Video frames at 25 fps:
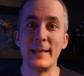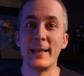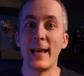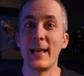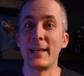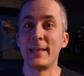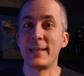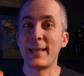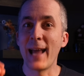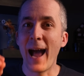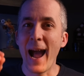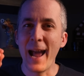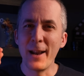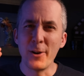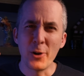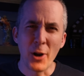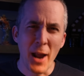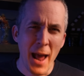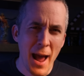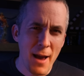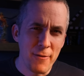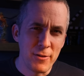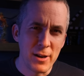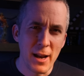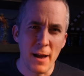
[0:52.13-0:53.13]
that I don't
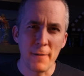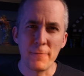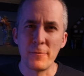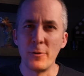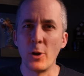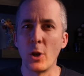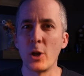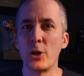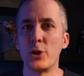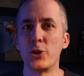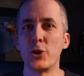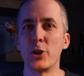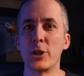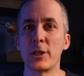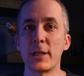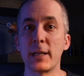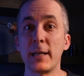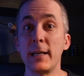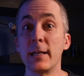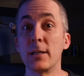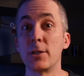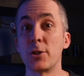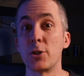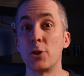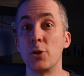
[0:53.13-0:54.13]
have enough knowledge or
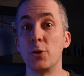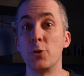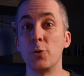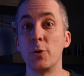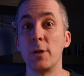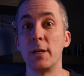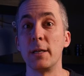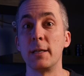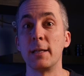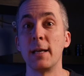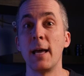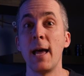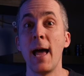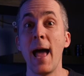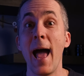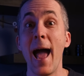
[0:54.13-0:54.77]
skills to do it.